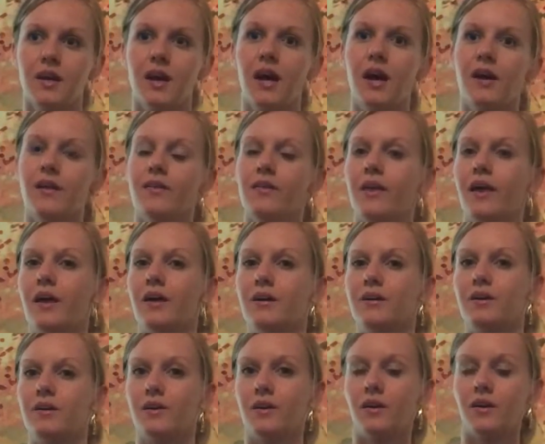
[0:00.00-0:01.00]
and
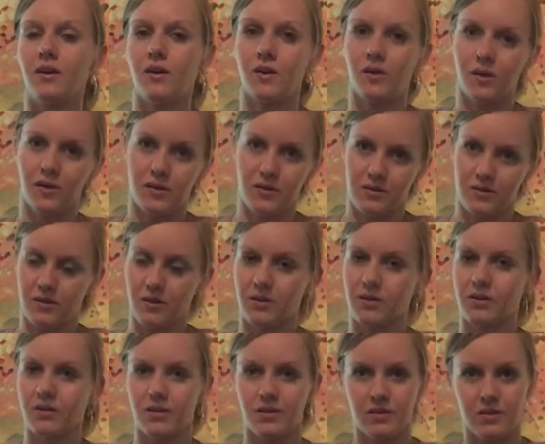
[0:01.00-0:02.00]
then
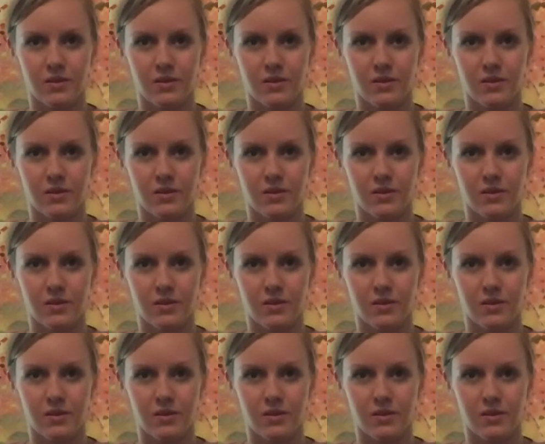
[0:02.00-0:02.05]
on